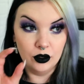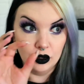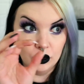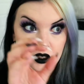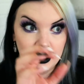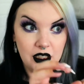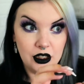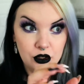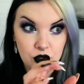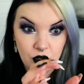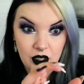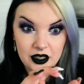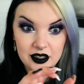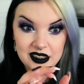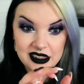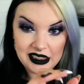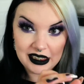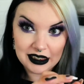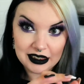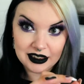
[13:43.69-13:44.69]
looking
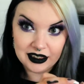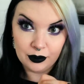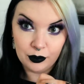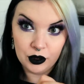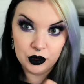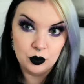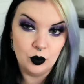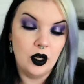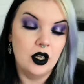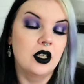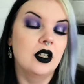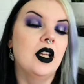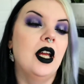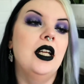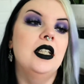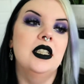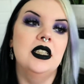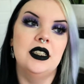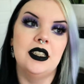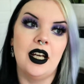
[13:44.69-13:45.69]
directly in someone's
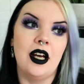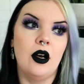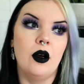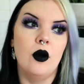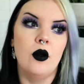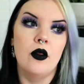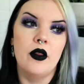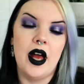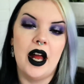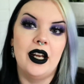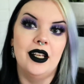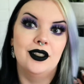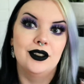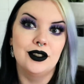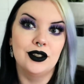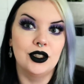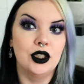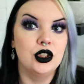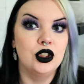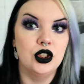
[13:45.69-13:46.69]
waterline to tell that
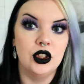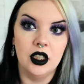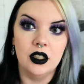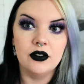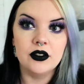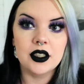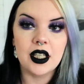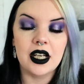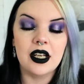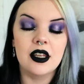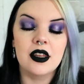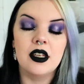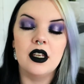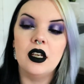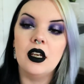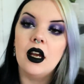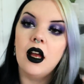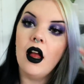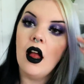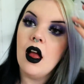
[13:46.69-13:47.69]
it's a shift kind of
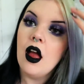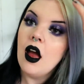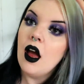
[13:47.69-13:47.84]
thing.